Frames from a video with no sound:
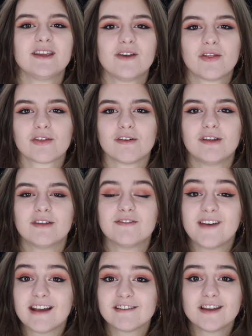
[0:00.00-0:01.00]
you through the
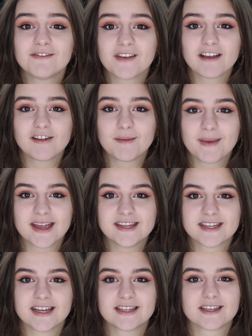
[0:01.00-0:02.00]
very
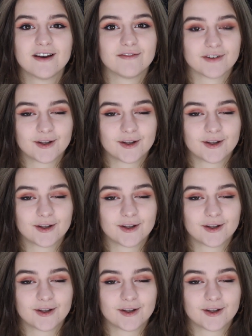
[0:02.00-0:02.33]
basics of